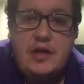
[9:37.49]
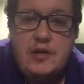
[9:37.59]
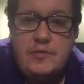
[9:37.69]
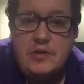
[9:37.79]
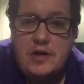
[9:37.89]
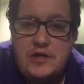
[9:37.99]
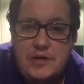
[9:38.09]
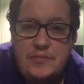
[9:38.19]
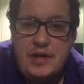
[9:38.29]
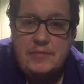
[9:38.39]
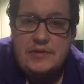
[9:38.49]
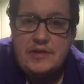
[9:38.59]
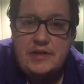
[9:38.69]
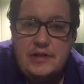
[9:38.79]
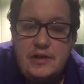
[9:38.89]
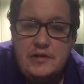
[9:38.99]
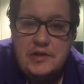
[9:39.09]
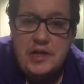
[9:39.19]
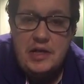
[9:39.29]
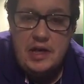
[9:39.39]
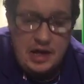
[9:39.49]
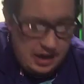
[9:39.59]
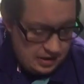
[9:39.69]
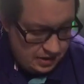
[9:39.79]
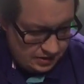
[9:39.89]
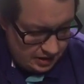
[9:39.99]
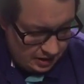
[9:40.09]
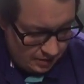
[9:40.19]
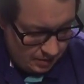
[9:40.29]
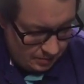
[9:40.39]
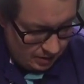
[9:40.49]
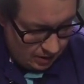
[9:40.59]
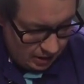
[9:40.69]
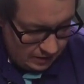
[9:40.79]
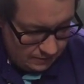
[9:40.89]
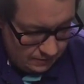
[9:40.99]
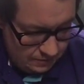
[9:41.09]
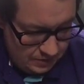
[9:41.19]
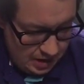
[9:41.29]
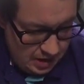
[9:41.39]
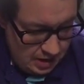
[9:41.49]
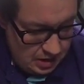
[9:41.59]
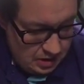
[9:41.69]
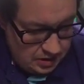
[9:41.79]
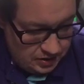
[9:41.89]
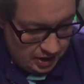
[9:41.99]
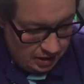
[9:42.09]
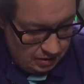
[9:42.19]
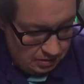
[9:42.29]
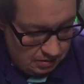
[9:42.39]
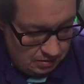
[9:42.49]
I should be able to see those as they come up live. So